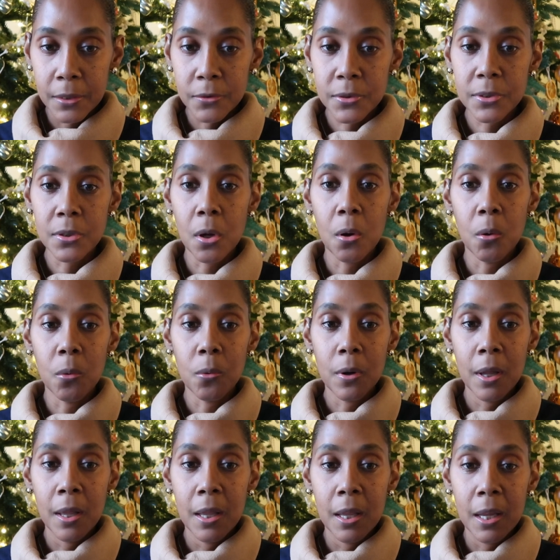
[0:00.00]
So
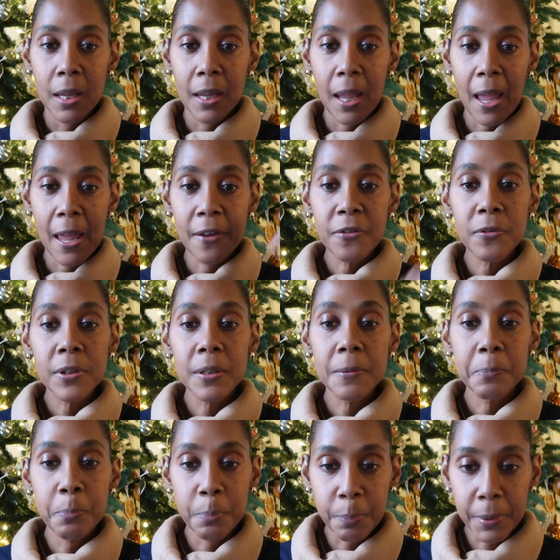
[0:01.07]
every
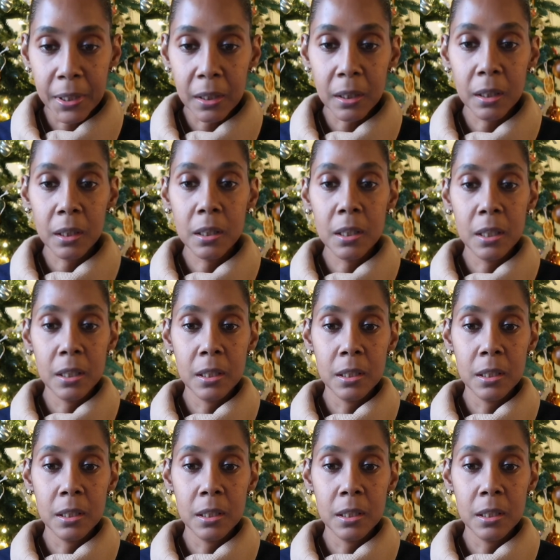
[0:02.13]
big